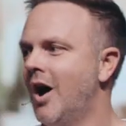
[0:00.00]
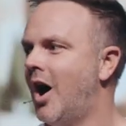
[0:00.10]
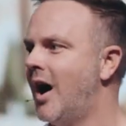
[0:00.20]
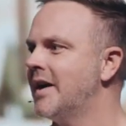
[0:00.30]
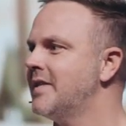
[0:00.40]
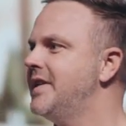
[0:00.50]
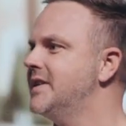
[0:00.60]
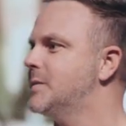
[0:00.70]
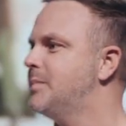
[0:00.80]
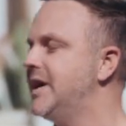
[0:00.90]
on
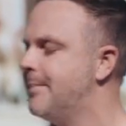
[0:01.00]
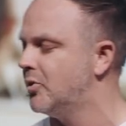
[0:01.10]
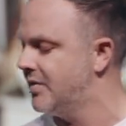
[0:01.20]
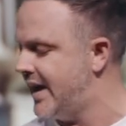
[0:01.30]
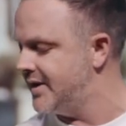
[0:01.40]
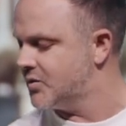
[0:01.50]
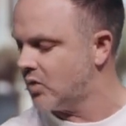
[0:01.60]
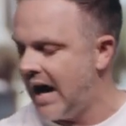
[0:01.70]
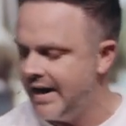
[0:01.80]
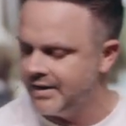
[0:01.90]
these people that he's
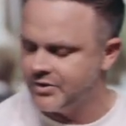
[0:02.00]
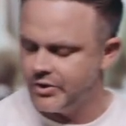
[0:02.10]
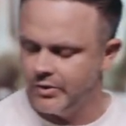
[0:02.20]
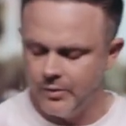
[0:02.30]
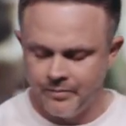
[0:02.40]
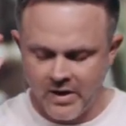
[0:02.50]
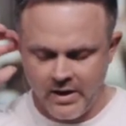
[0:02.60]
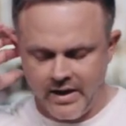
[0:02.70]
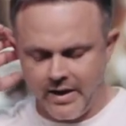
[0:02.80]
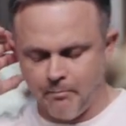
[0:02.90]
writing to,
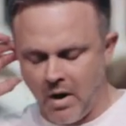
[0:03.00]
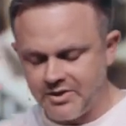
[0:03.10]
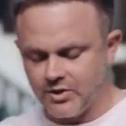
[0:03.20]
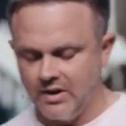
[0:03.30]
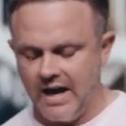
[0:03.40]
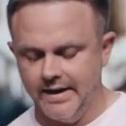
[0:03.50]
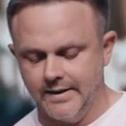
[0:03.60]
much like